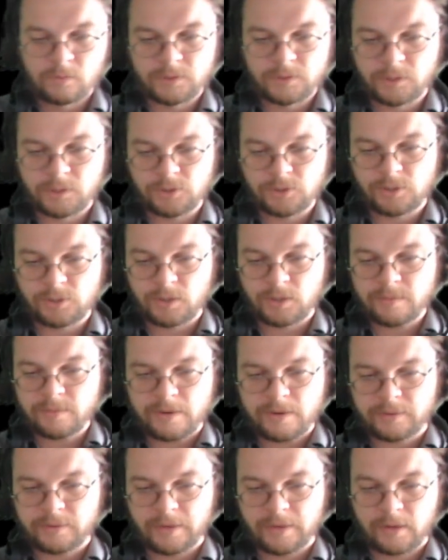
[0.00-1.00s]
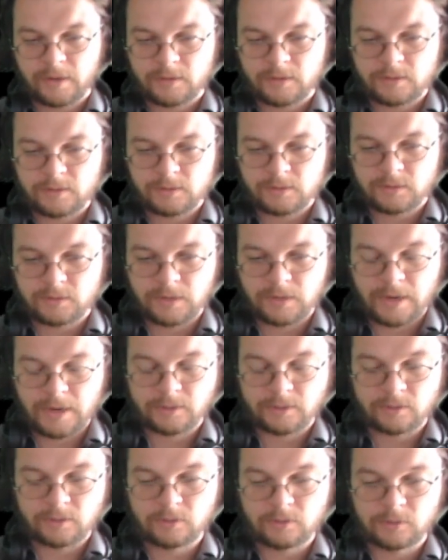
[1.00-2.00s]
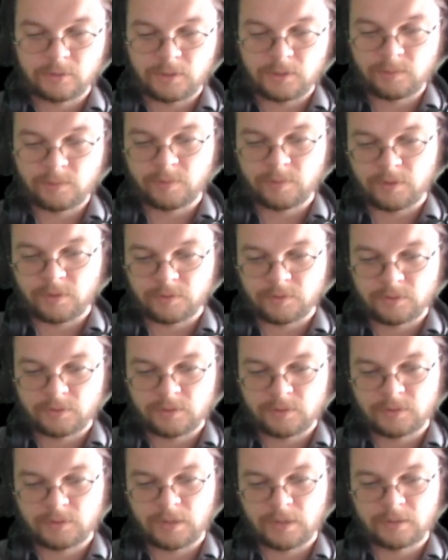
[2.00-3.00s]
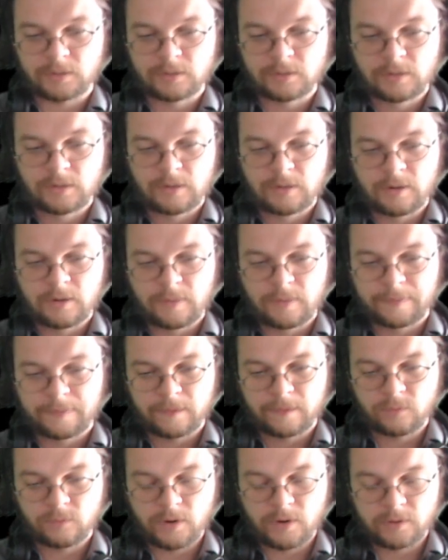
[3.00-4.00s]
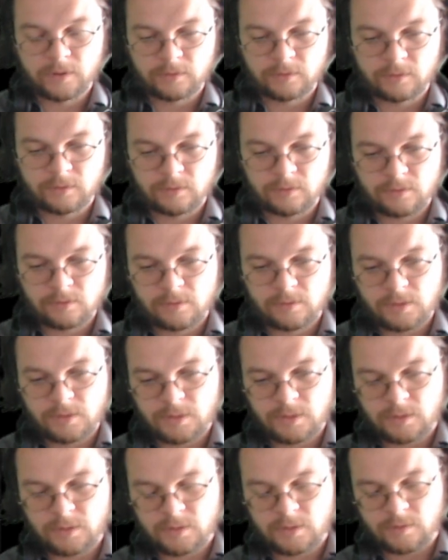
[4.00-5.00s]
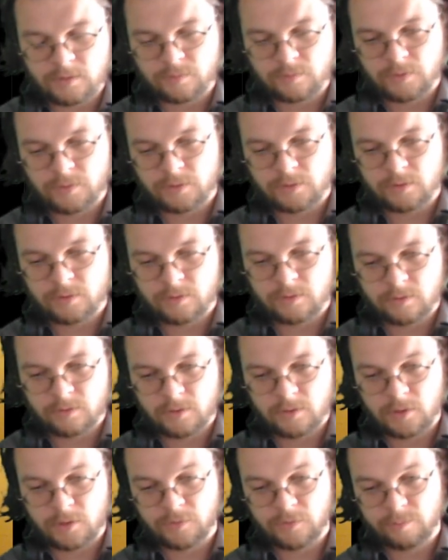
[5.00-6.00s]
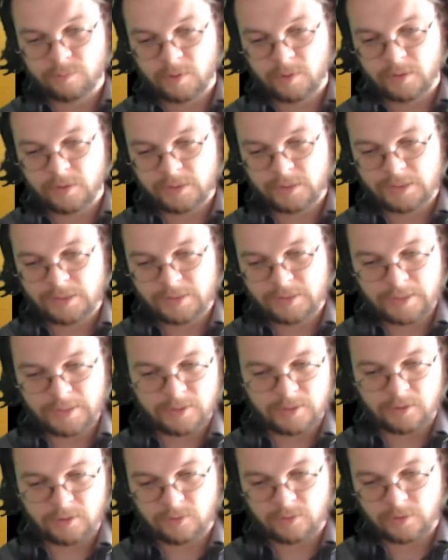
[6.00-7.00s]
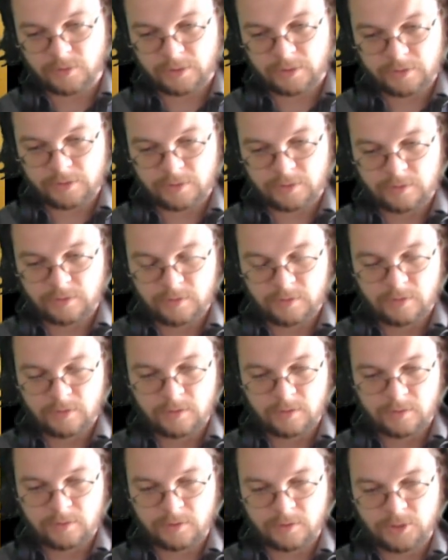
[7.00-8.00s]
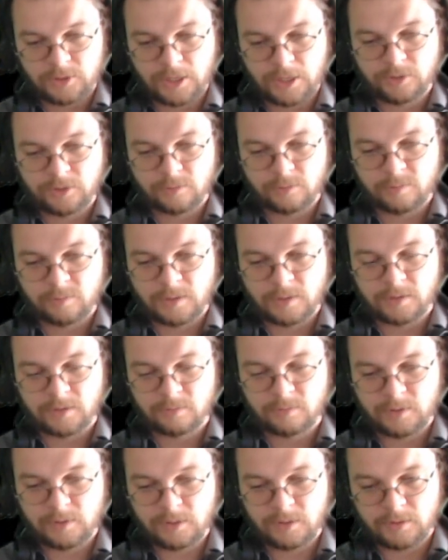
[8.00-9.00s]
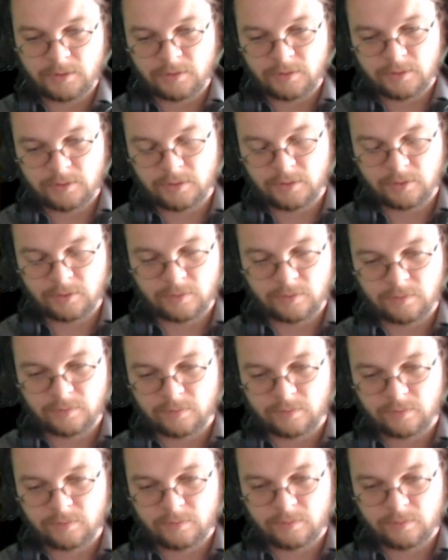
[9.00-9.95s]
what's interesting about that is that it has to do with impulse, is that when the Nerf bullet sticks to it, the change of momentum is, the